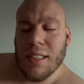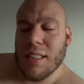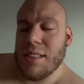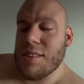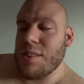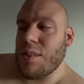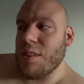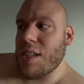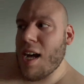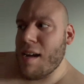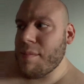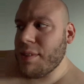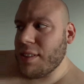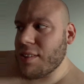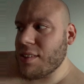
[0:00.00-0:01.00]
Consult
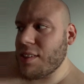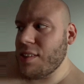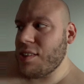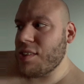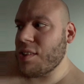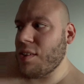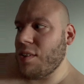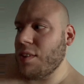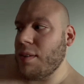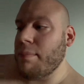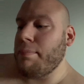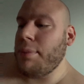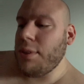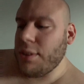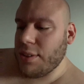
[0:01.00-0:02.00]
comics, consult the
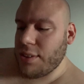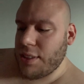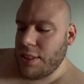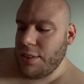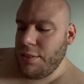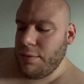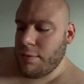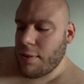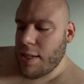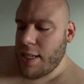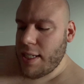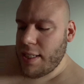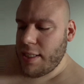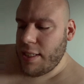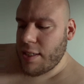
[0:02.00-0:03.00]
books that you've
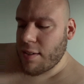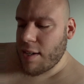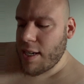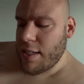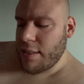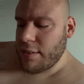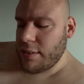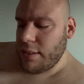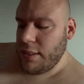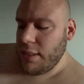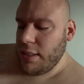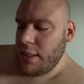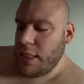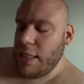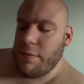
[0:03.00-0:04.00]
read that are out.
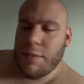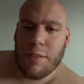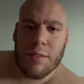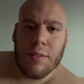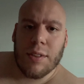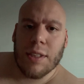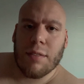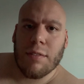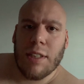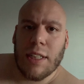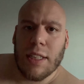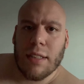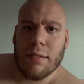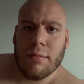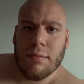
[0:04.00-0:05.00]
Even if you don't like
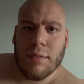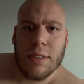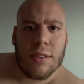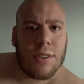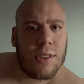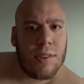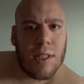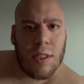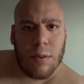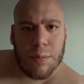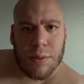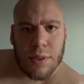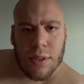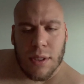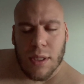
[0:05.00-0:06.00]
reading, it still helps.